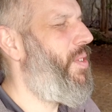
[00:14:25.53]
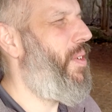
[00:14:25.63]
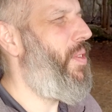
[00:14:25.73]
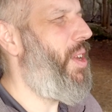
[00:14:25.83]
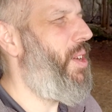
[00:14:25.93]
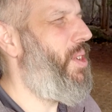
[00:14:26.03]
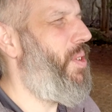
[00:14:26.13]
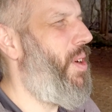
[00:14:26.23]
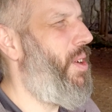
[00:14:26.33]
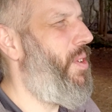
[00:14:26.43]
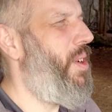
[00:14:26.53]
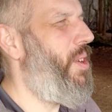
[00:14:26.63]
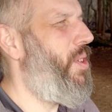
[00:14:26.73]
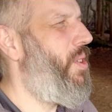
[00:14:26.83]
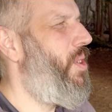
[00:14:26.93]

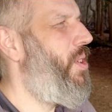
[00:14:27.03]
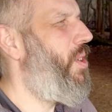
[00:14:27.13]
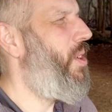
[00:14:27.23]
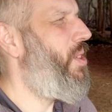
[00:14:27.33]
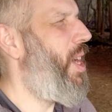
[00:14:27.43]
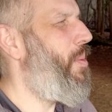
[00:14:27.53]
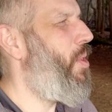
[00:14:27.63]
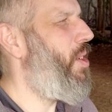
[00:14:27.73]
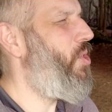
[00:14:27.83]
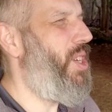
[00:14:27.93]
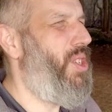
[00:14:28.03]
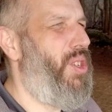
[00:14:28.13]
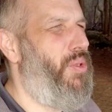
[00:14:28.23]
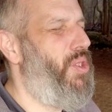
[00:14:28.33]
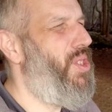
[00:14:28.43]
70-200 Tamron
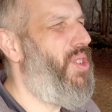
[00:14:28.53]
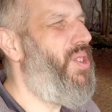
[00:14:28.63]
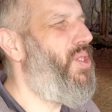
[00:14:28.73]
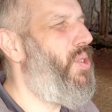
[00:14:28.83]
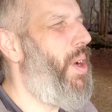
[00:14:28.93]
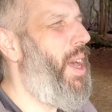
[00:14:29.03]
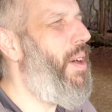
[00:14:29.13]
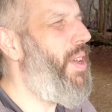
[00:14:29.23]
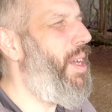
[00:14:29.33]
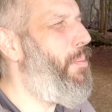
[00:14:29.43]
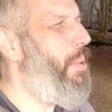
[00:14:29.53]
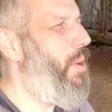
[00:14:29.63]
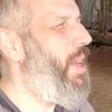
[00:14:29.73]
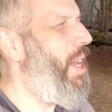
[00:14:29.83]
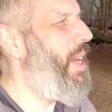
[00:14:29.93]
G2 just because it's so heavy and
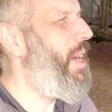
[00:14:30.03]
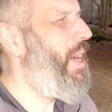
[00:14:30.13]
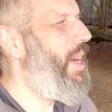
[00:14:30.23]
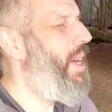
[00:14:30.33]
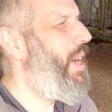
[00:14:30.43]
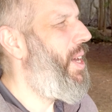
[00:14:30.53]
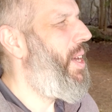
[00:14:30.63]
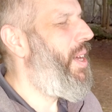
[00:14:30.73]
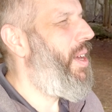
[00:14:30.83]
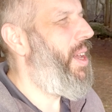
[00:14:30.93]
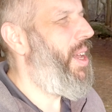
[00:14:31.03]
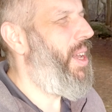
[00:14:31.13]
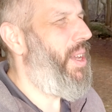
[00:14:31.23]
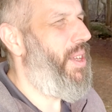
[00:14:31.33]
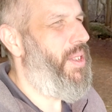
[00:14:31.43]
bulky,
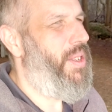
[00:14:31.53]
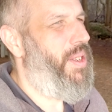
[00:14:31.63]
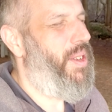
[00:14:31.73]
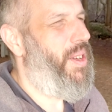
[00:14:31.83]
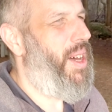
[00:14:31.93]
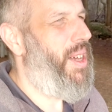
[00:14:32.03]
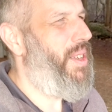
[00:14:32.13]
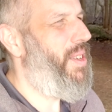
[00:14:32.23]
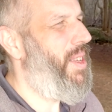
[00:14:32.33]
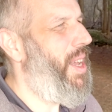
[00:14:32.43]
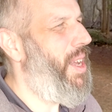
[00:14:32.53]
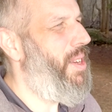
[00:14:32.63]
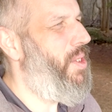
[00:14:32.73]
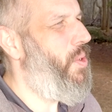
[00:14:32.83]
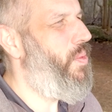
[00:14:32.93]
and honestly I
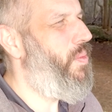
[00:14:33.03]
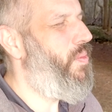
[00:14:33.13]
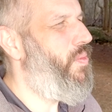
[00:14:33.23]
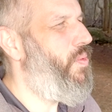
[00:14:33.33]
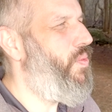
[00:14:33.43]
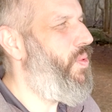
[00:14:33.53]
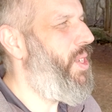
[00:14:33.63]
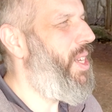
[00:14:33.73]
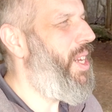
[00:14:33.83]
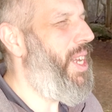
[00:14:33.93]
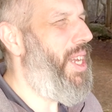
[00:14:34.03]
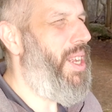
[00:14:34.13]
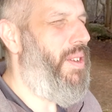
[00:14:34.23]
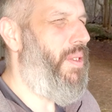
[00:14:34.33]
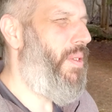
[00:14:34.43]
don't really
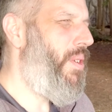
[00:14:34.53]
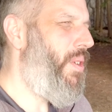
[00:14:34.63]
need it